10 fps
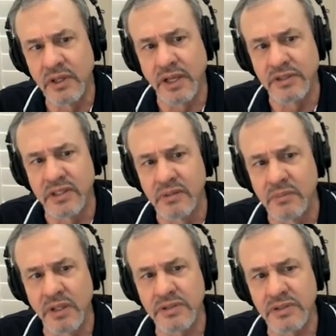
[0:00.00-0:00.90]
18
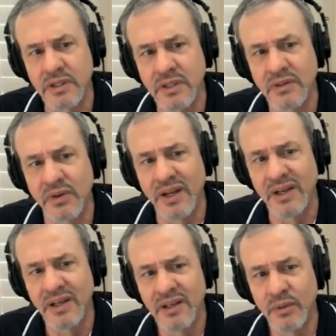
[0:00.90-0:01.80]
months, right?
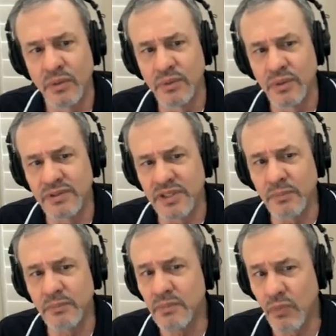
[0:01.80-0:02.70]
Well,
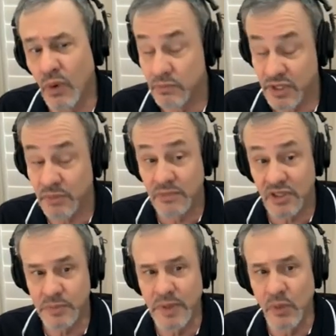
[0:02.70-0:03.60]
something
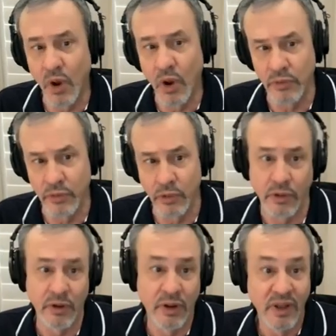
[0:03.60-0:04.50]
must be wrong with her.
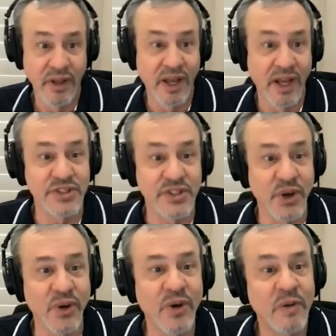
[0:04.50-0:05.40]
And
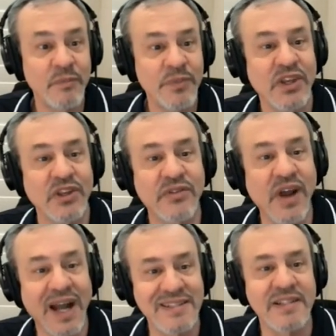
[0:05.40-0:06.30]
so you've
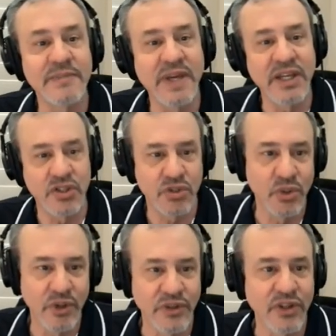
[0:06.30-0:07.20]
got to make
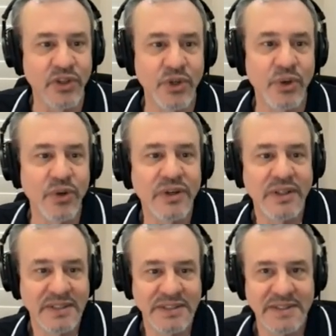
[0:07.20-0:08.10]
sure that you
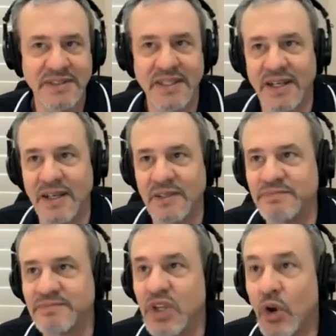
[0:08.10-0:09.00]

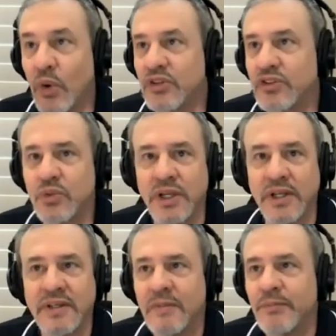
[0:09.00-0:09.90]
go into
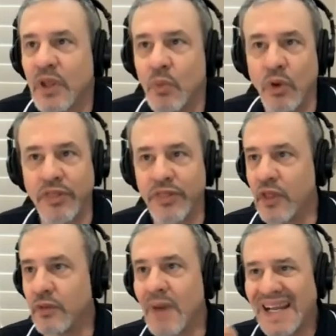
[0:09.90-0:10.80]
it with the
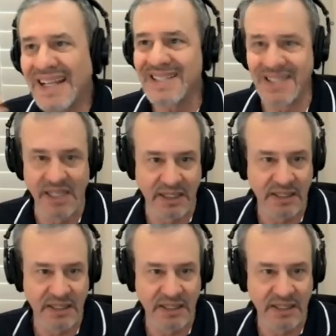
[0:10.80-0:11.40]
mindset